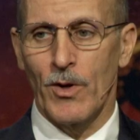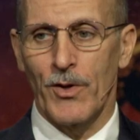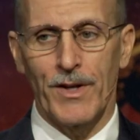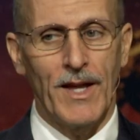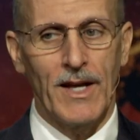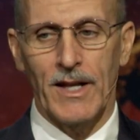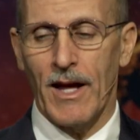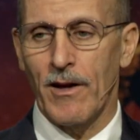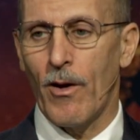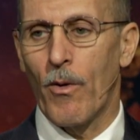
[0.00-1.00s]
and naked I
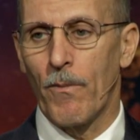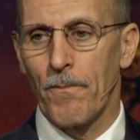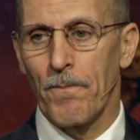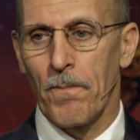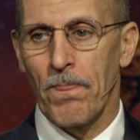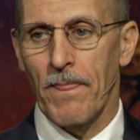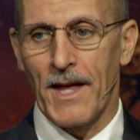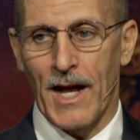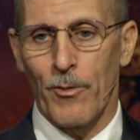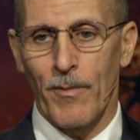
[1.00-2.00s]
go. And
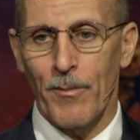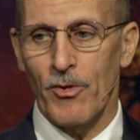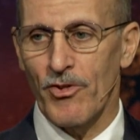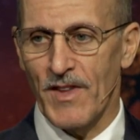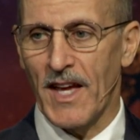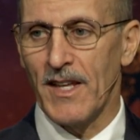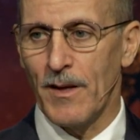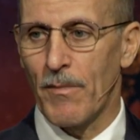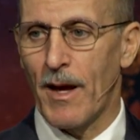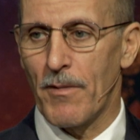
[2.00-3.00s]
I remember standing
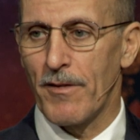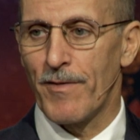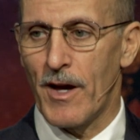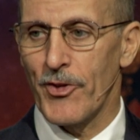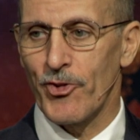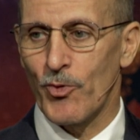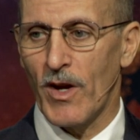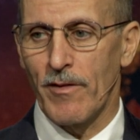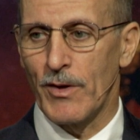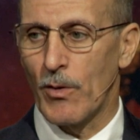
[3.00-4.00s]
by my father's
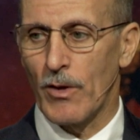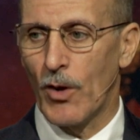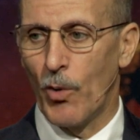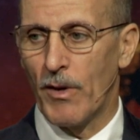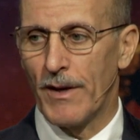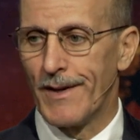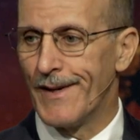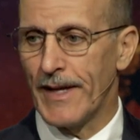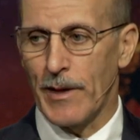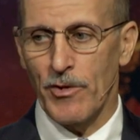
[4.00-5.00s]
grave in Oklahoma.
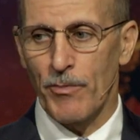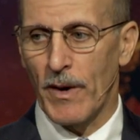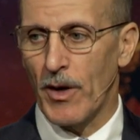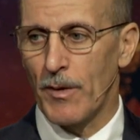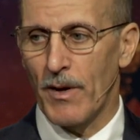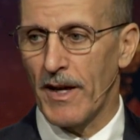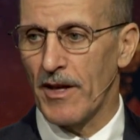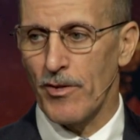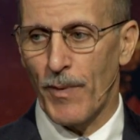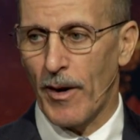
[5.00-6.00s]
He was buried by
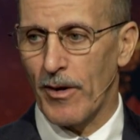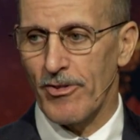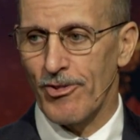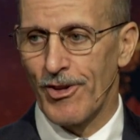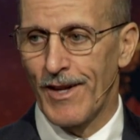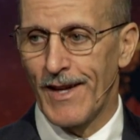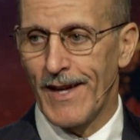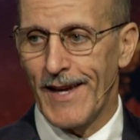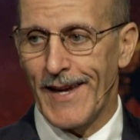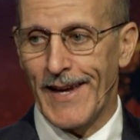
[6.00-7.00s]
his parents,
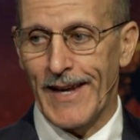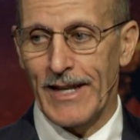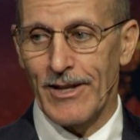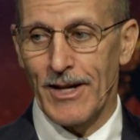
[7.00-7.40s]
and